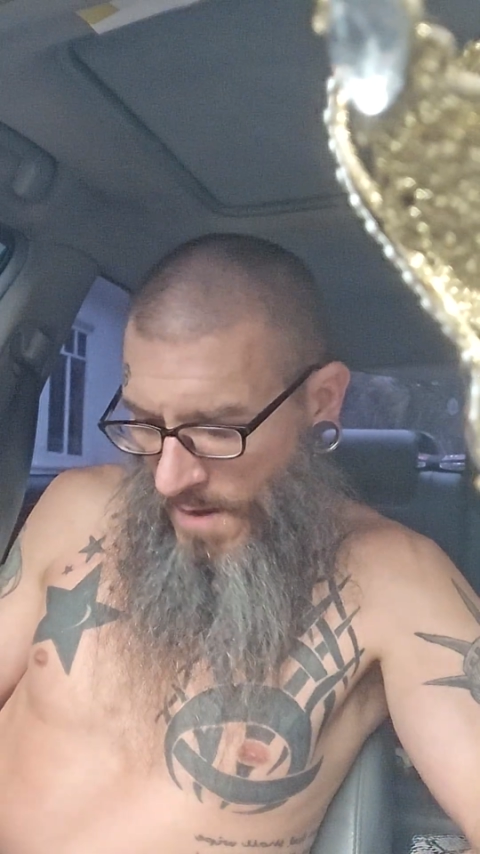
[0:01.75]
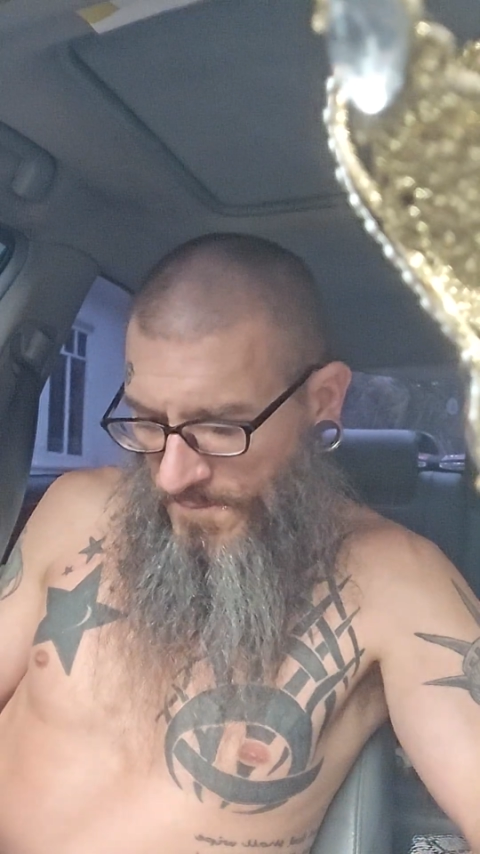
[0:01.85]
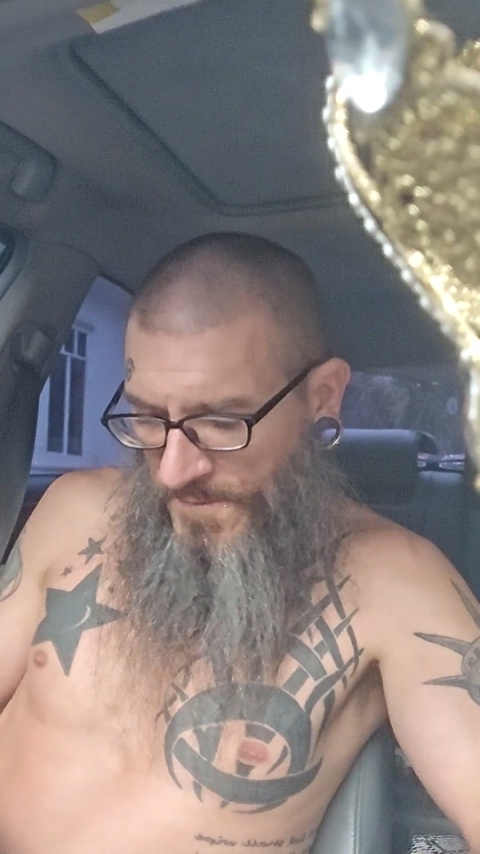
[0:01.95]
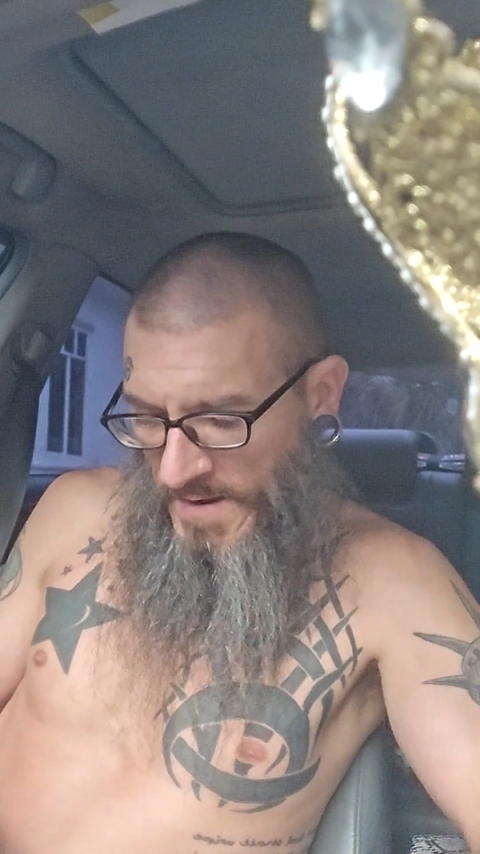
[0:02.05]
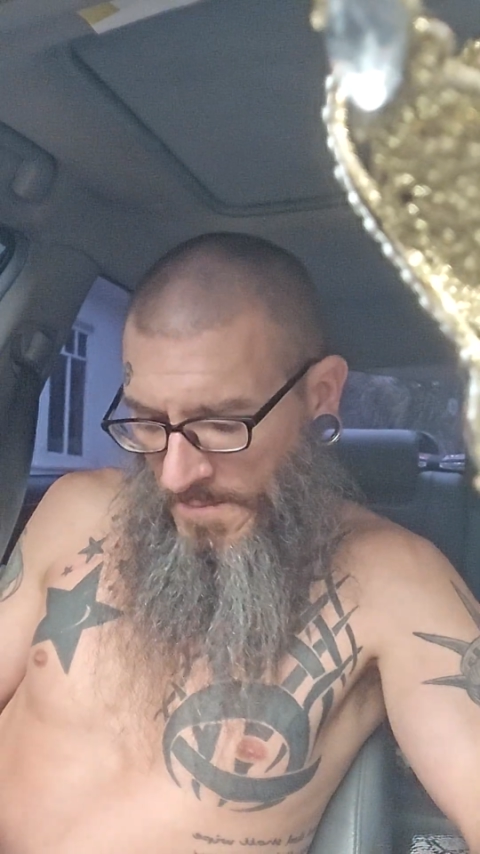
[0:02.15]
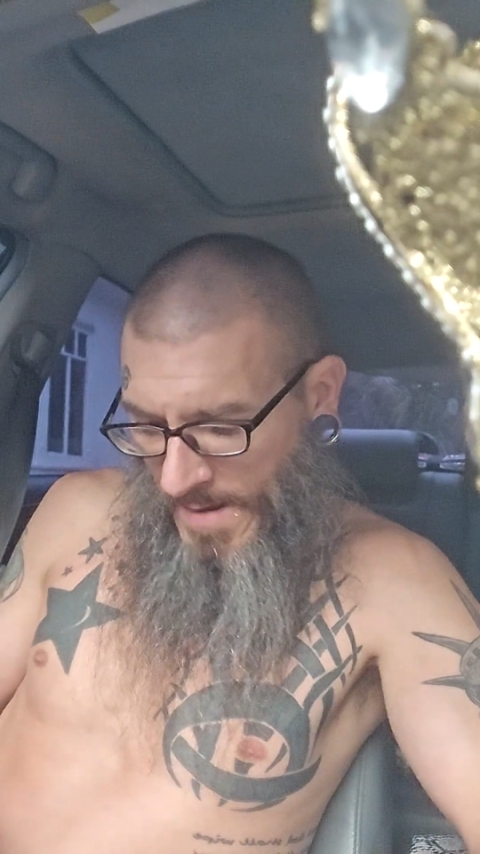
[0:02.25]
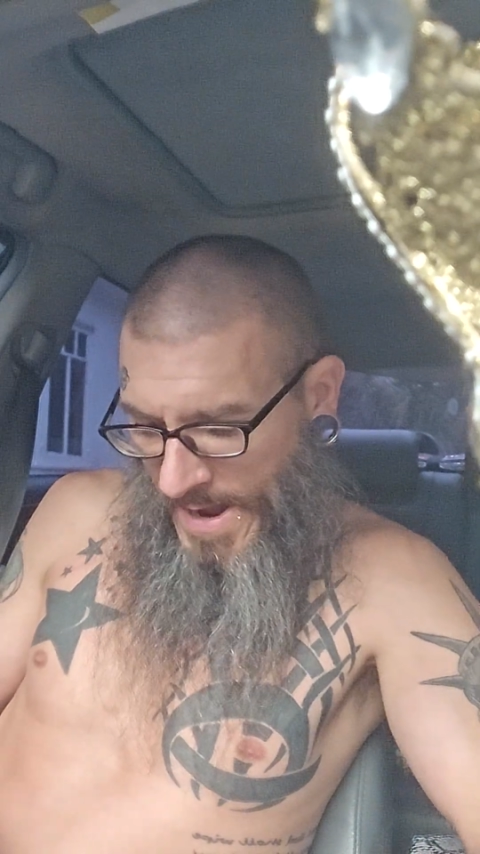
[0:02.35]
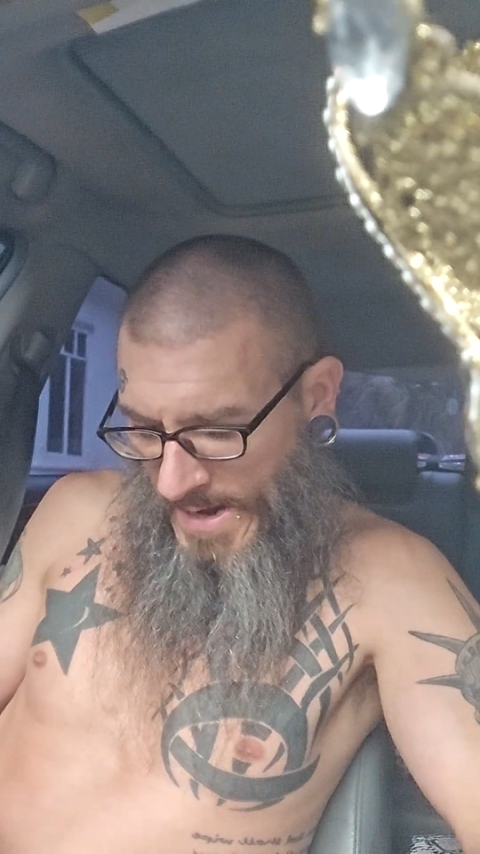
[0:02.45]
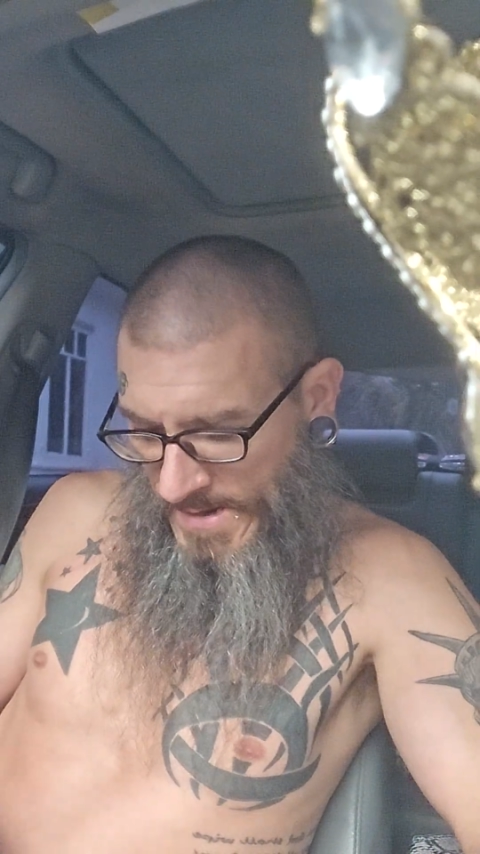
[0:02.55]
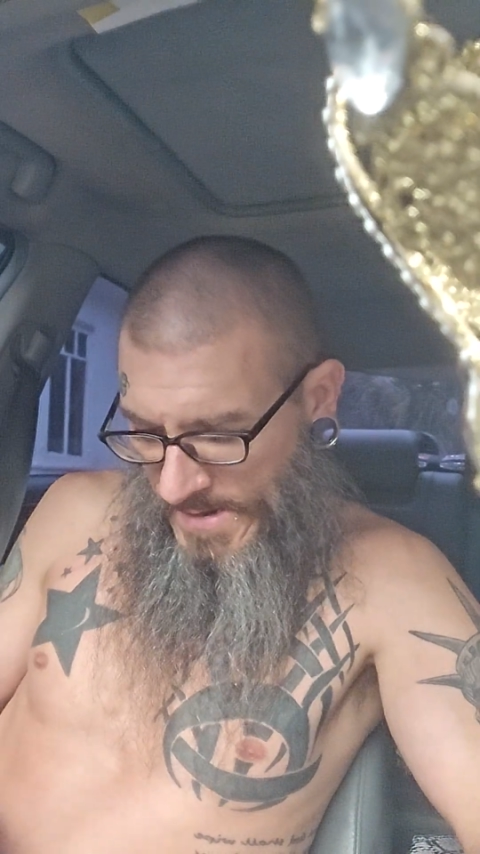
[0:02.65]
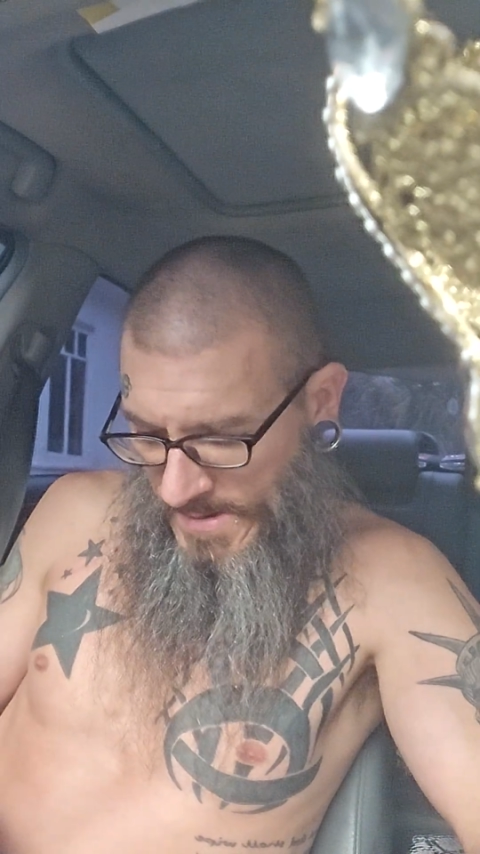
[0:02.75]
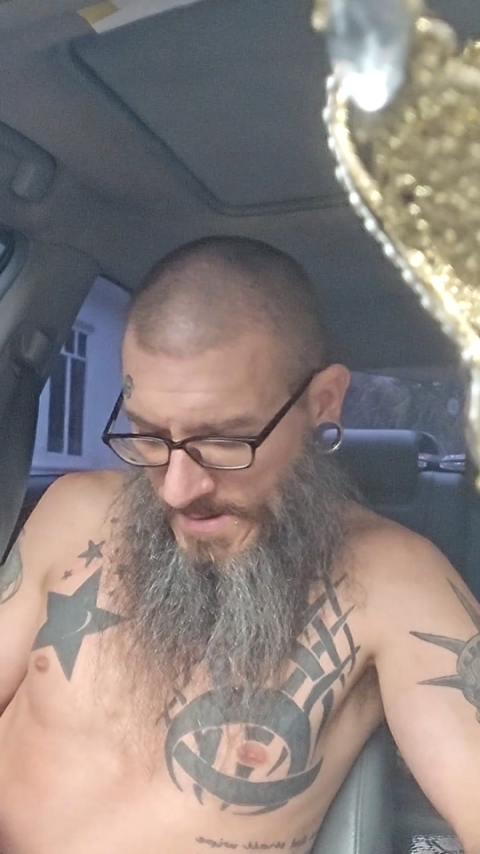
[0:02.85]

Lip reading: Friend of mine.